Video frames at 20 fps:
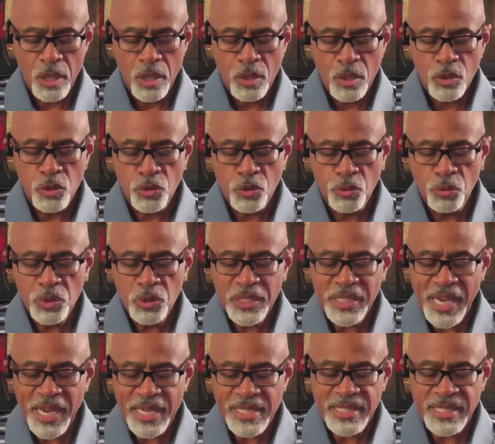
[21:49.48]
Truly
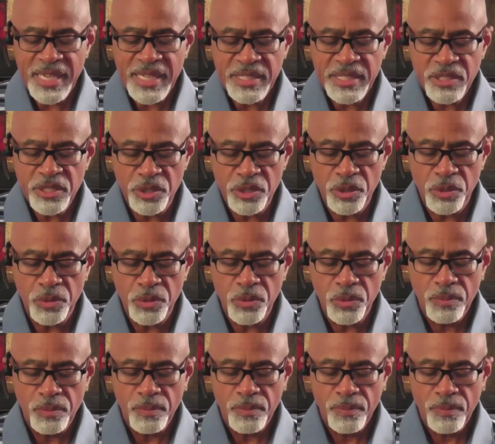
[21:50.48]
I say to you,
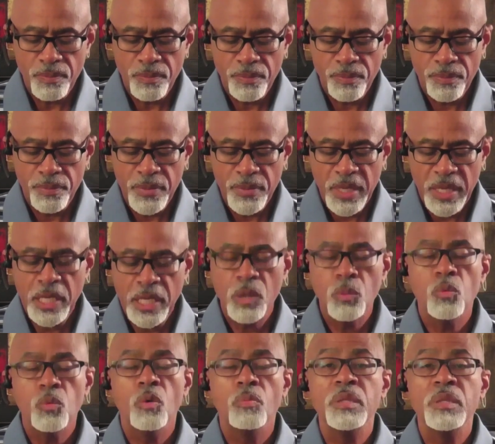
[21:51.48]
it
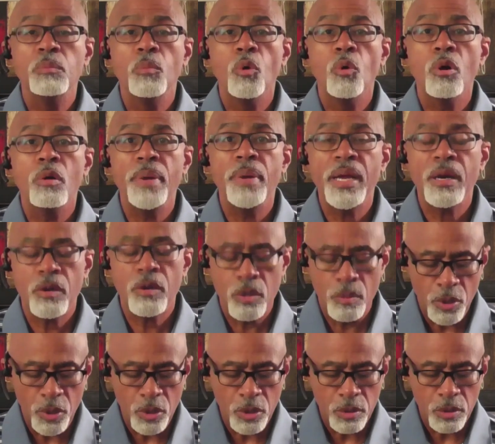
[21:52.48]
will be more
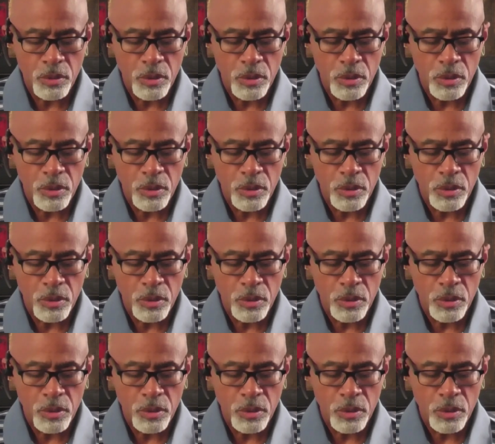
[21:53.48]
bearable